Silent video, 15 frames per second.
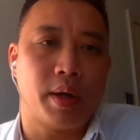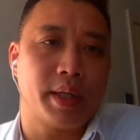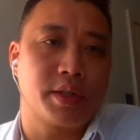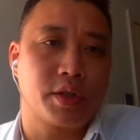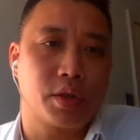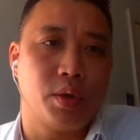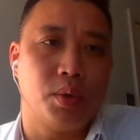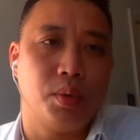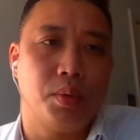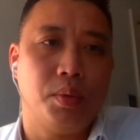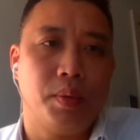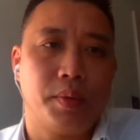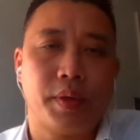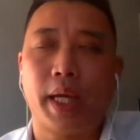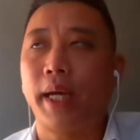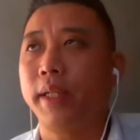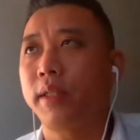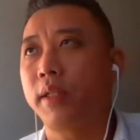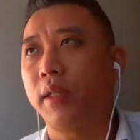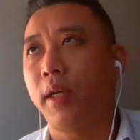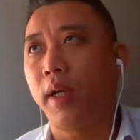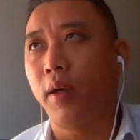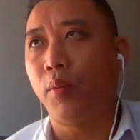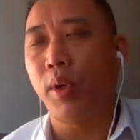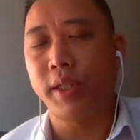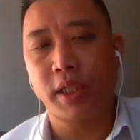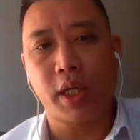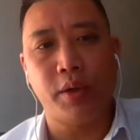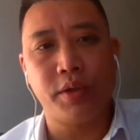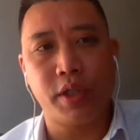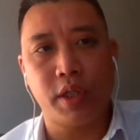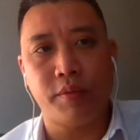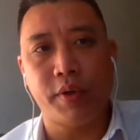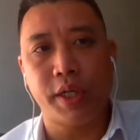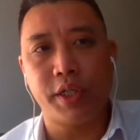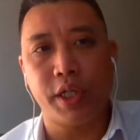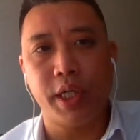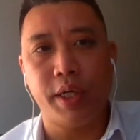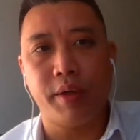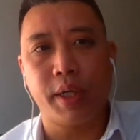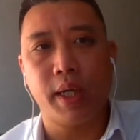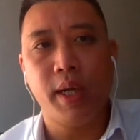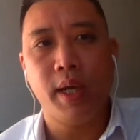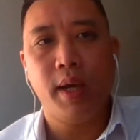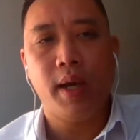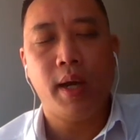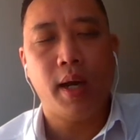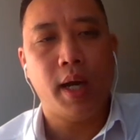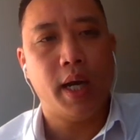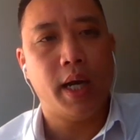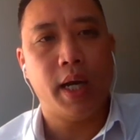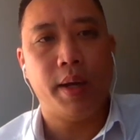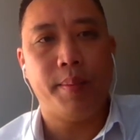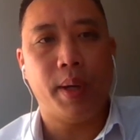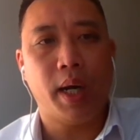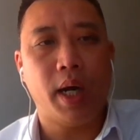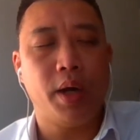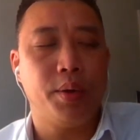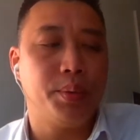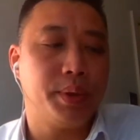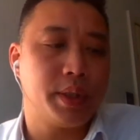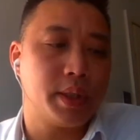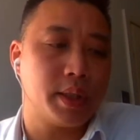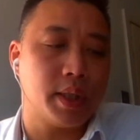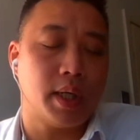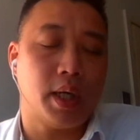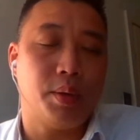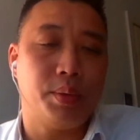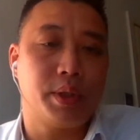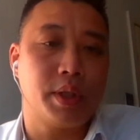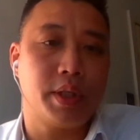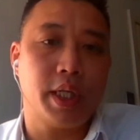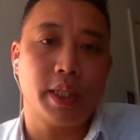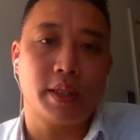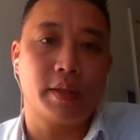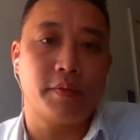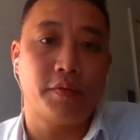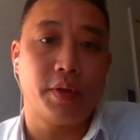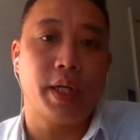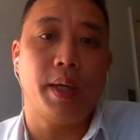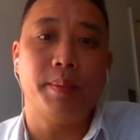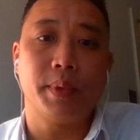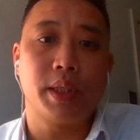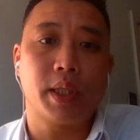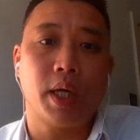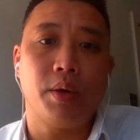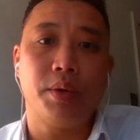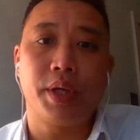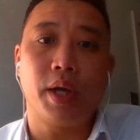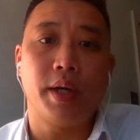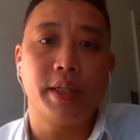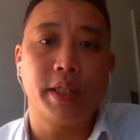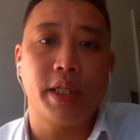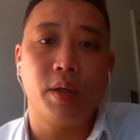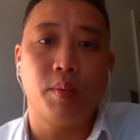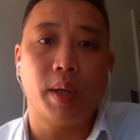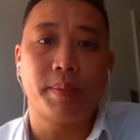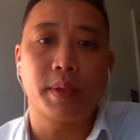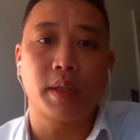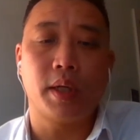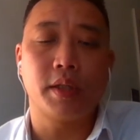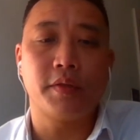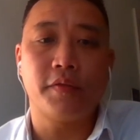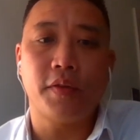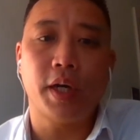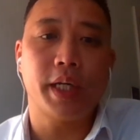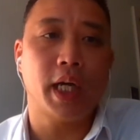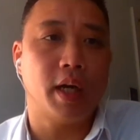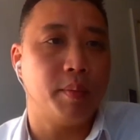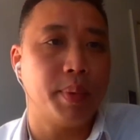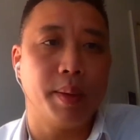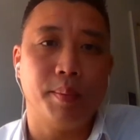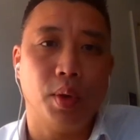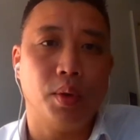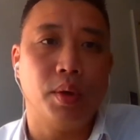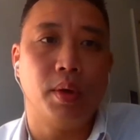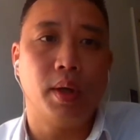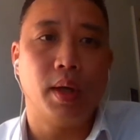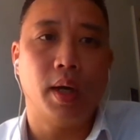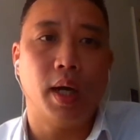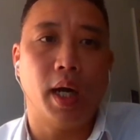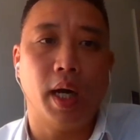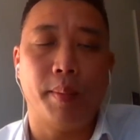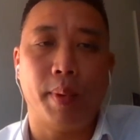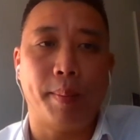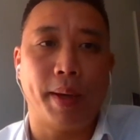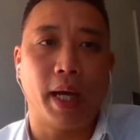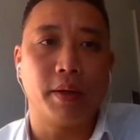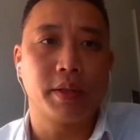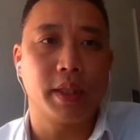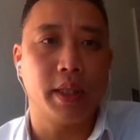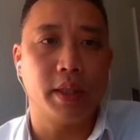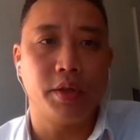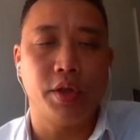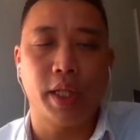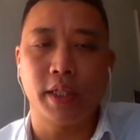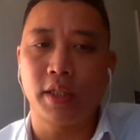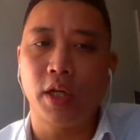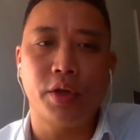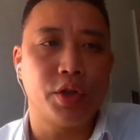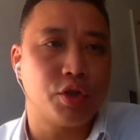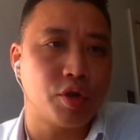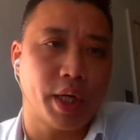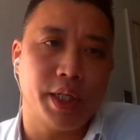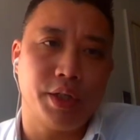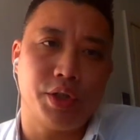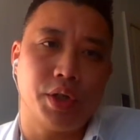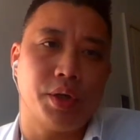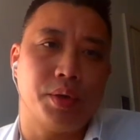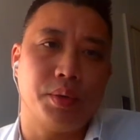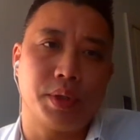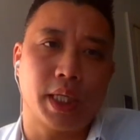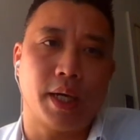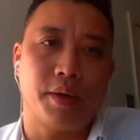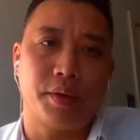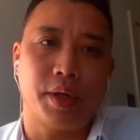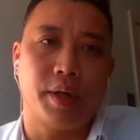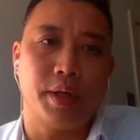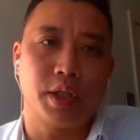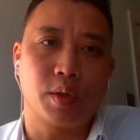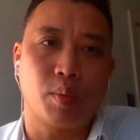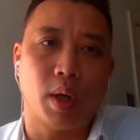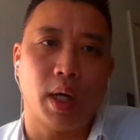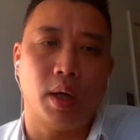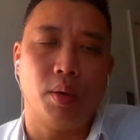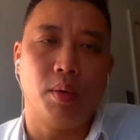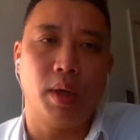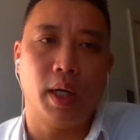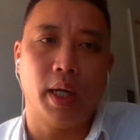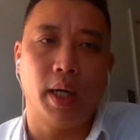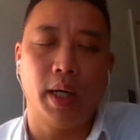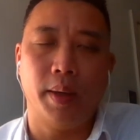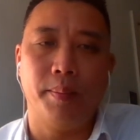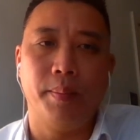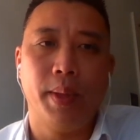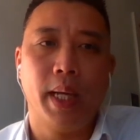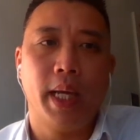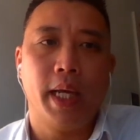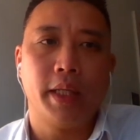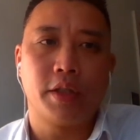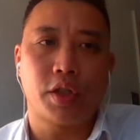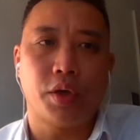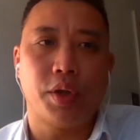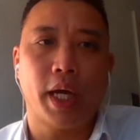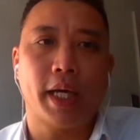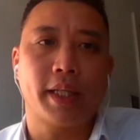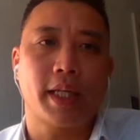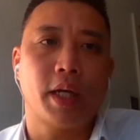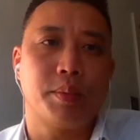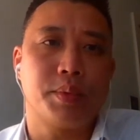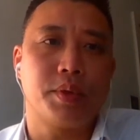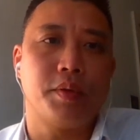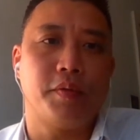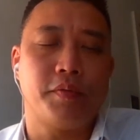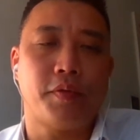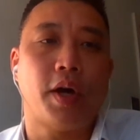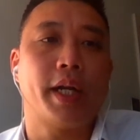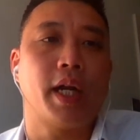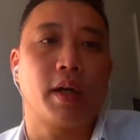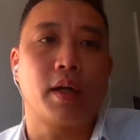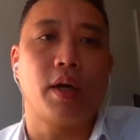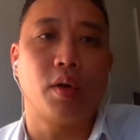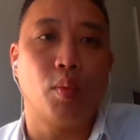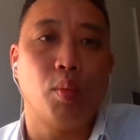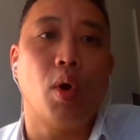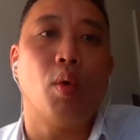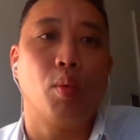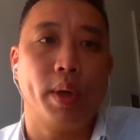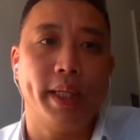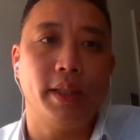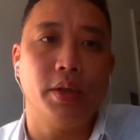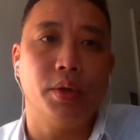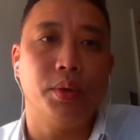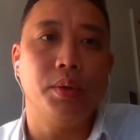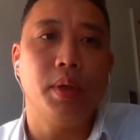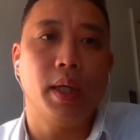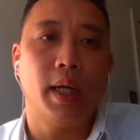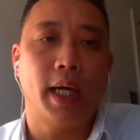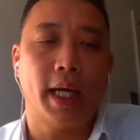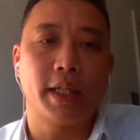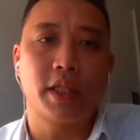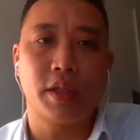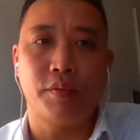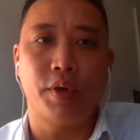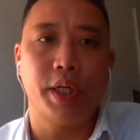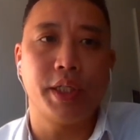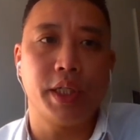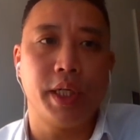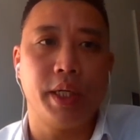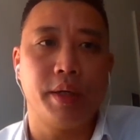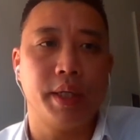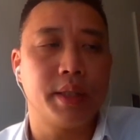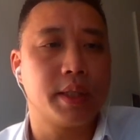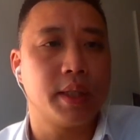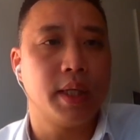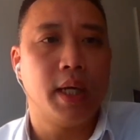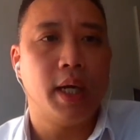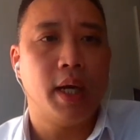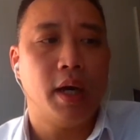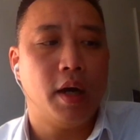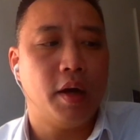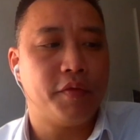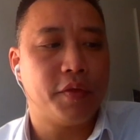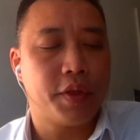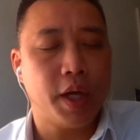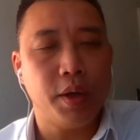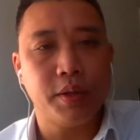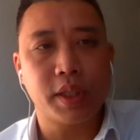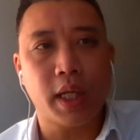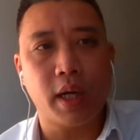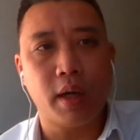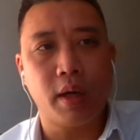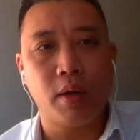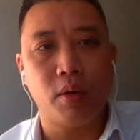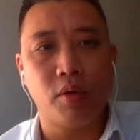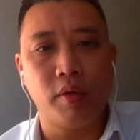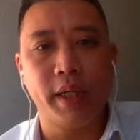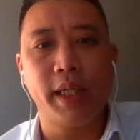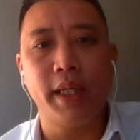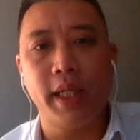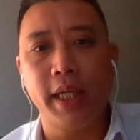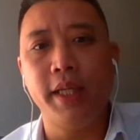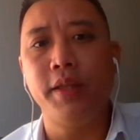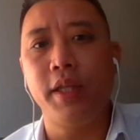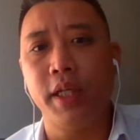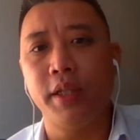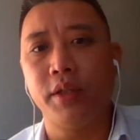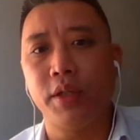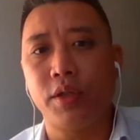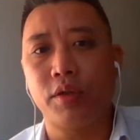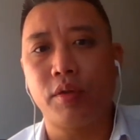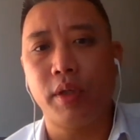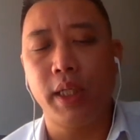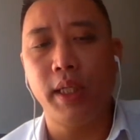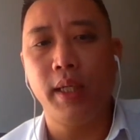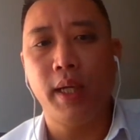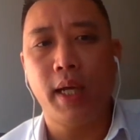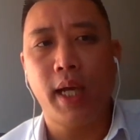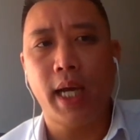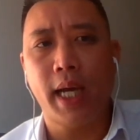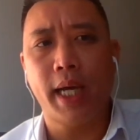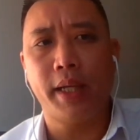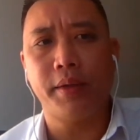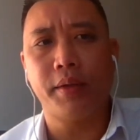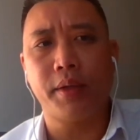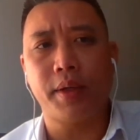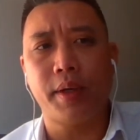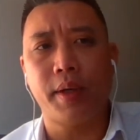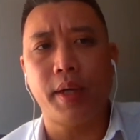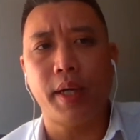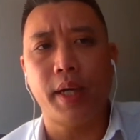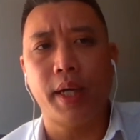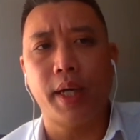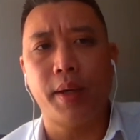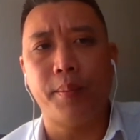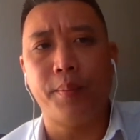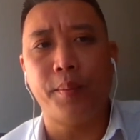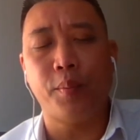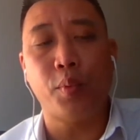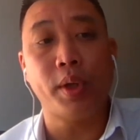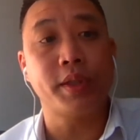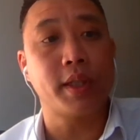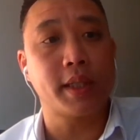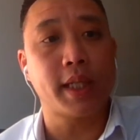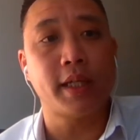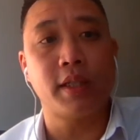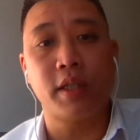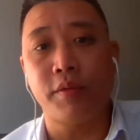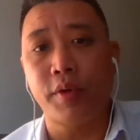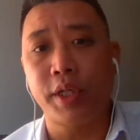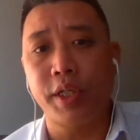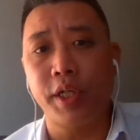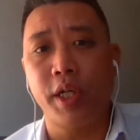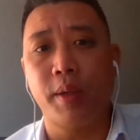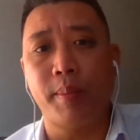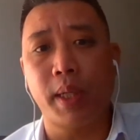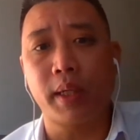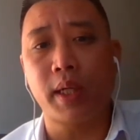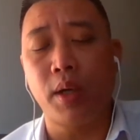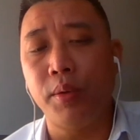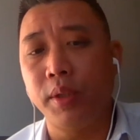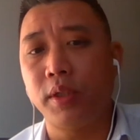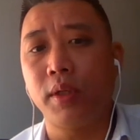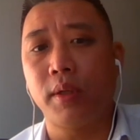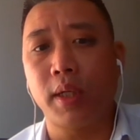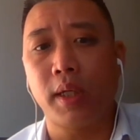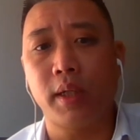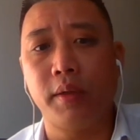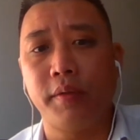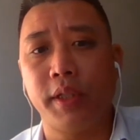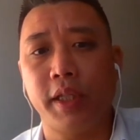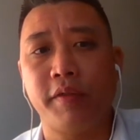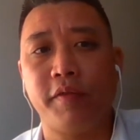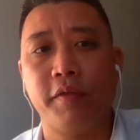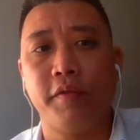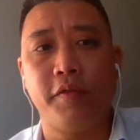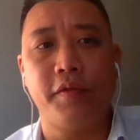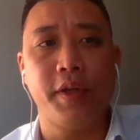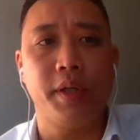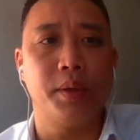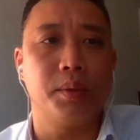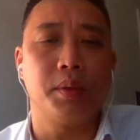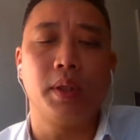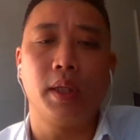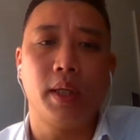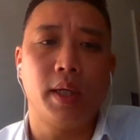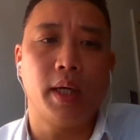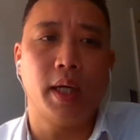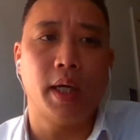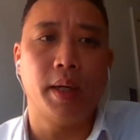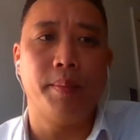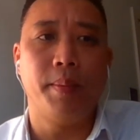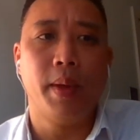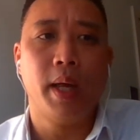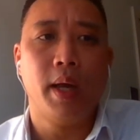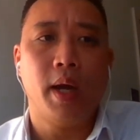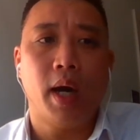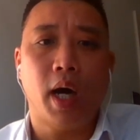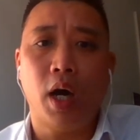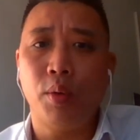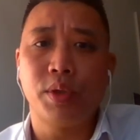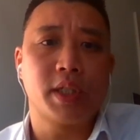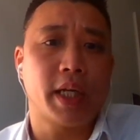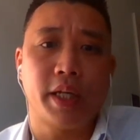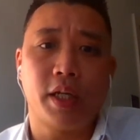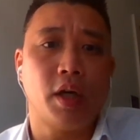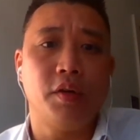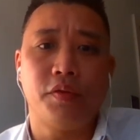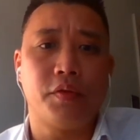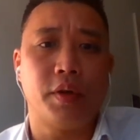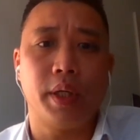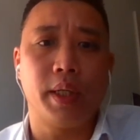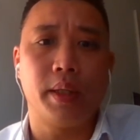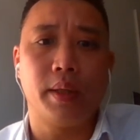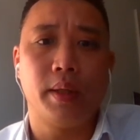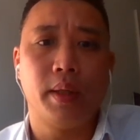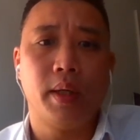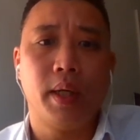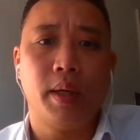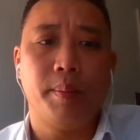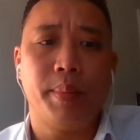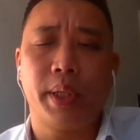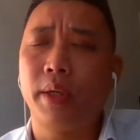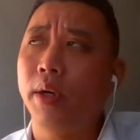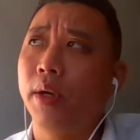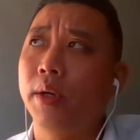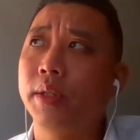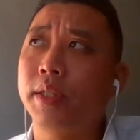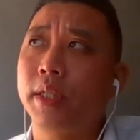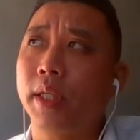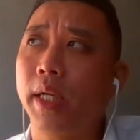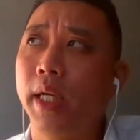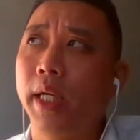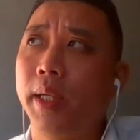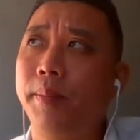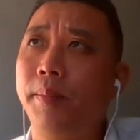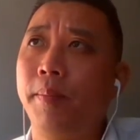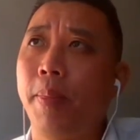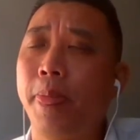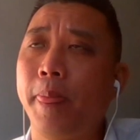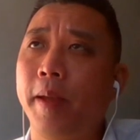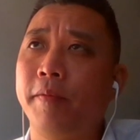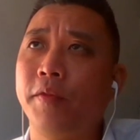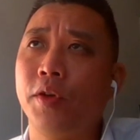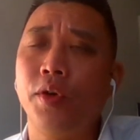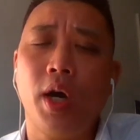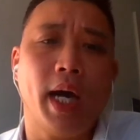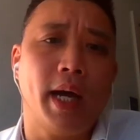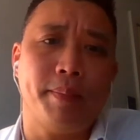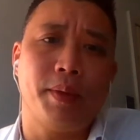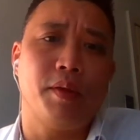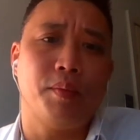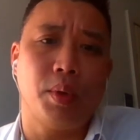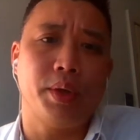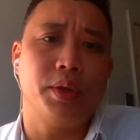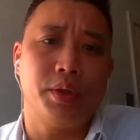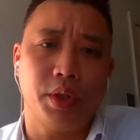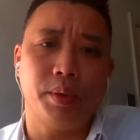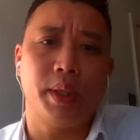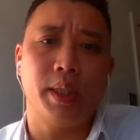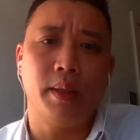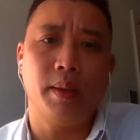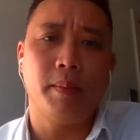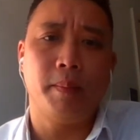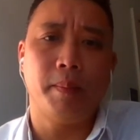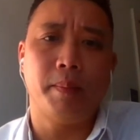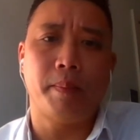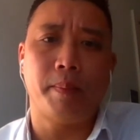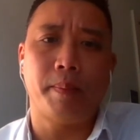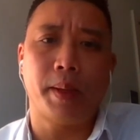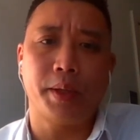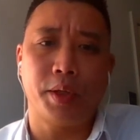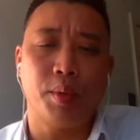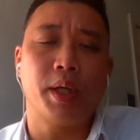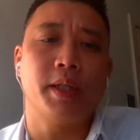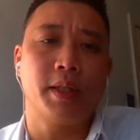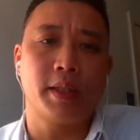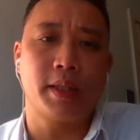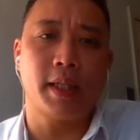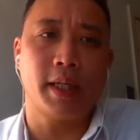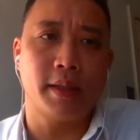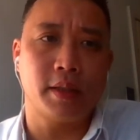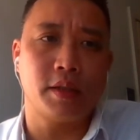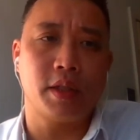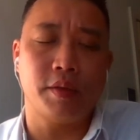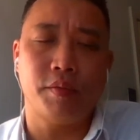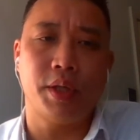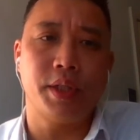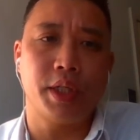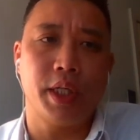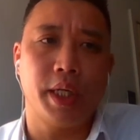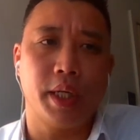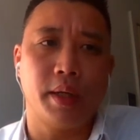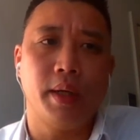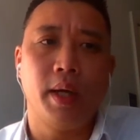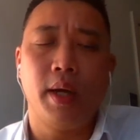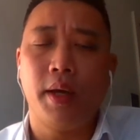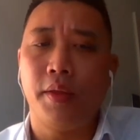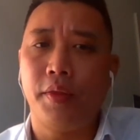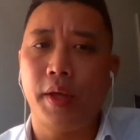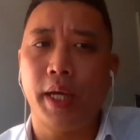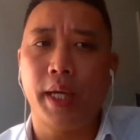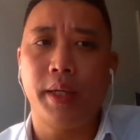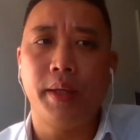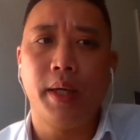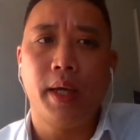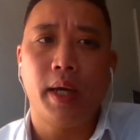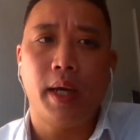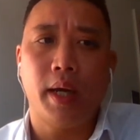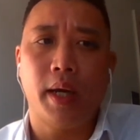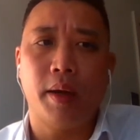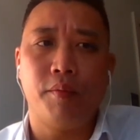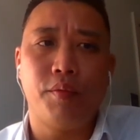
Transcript: are at school that uh, mm-hmm. want to go into civil engineering um, I would I would suggest for them to go on the ICE website to find out a bit more um, about it. You know, there's a lot of trade journals out there as well, um, so that helps you find out kind of what we do as civil engineers. For those that are already in the industry and um, want to stay as civil engineer but go into kind of a different field, um, I would say go for it because um, if you're not happy with what you're doing but you want to stay as a civil engineer, then uh,